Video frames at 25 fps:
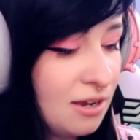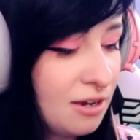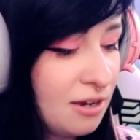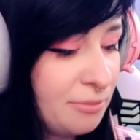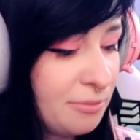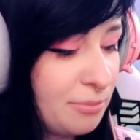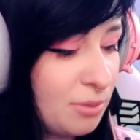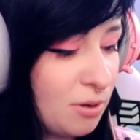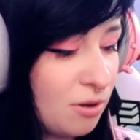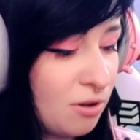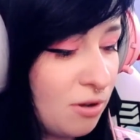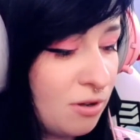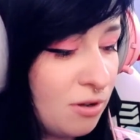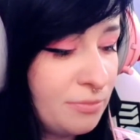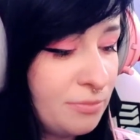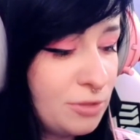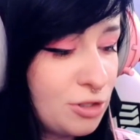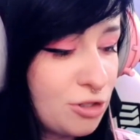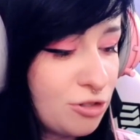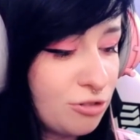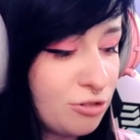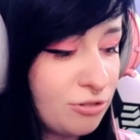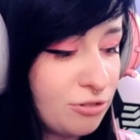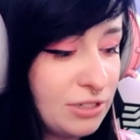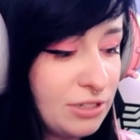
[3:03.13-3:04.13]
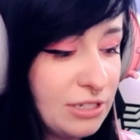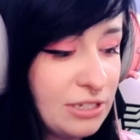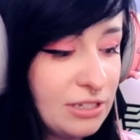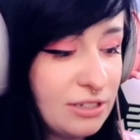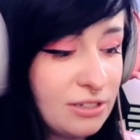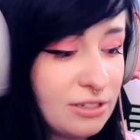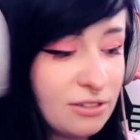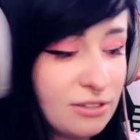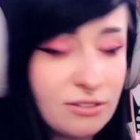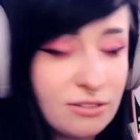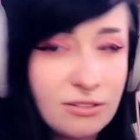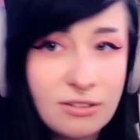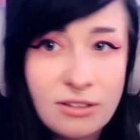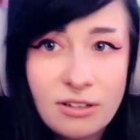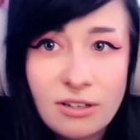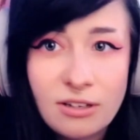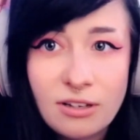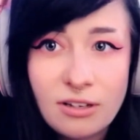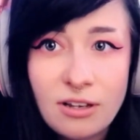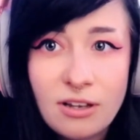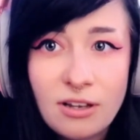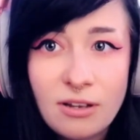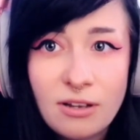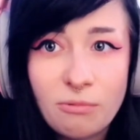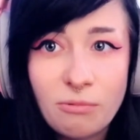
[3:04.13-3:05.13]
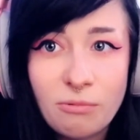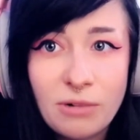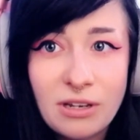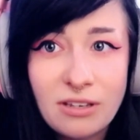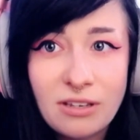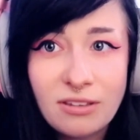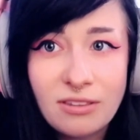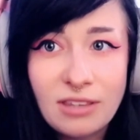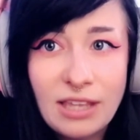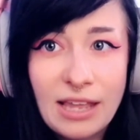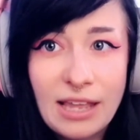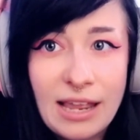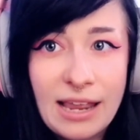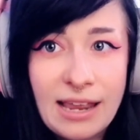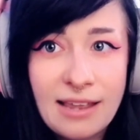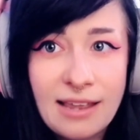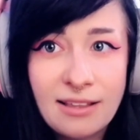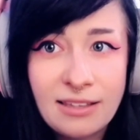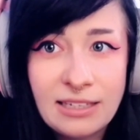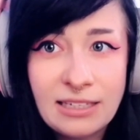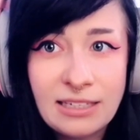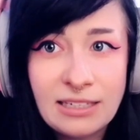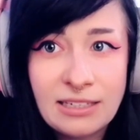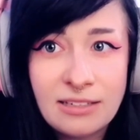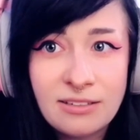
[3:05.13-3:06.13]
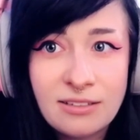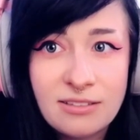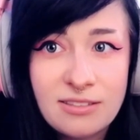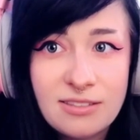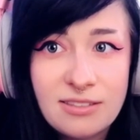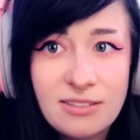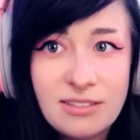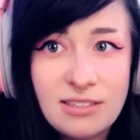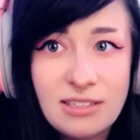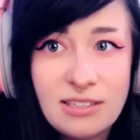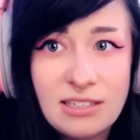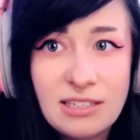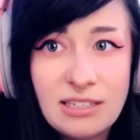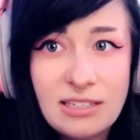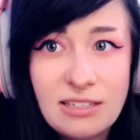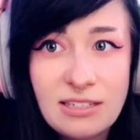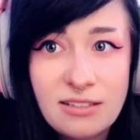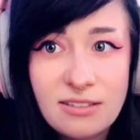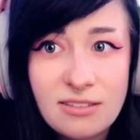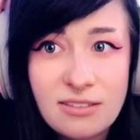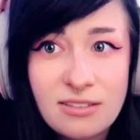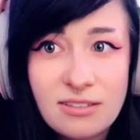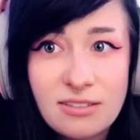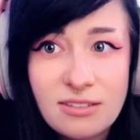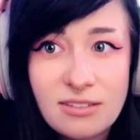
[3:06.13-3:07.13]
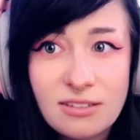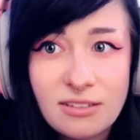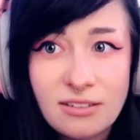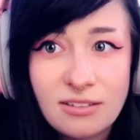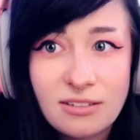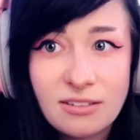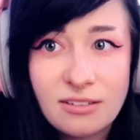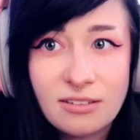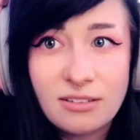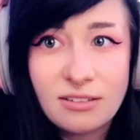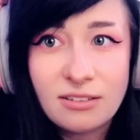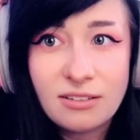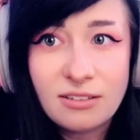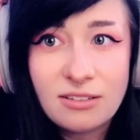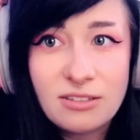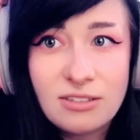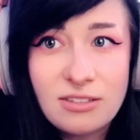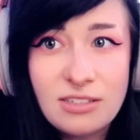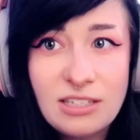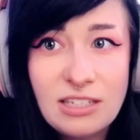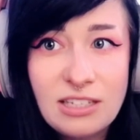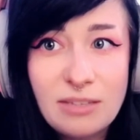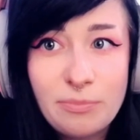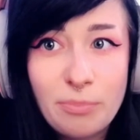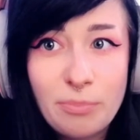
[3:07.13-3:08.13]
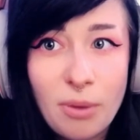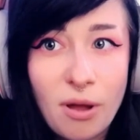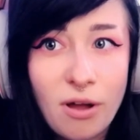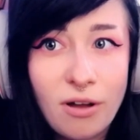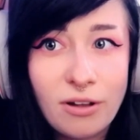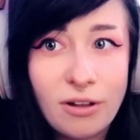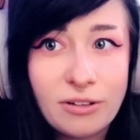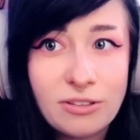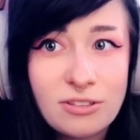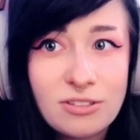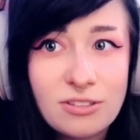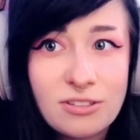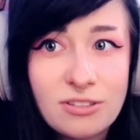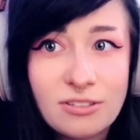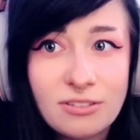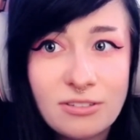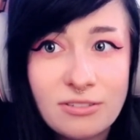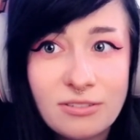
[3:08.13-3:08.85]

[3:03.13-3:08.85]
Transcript: Palm tree with alien seeds. Seed pods.